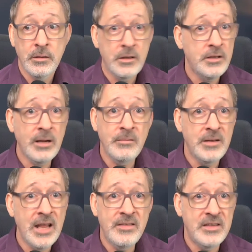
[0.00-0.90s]
You don't
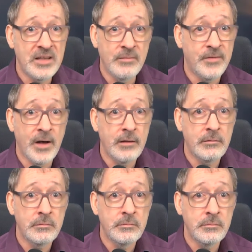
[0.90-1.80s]
need the zip file.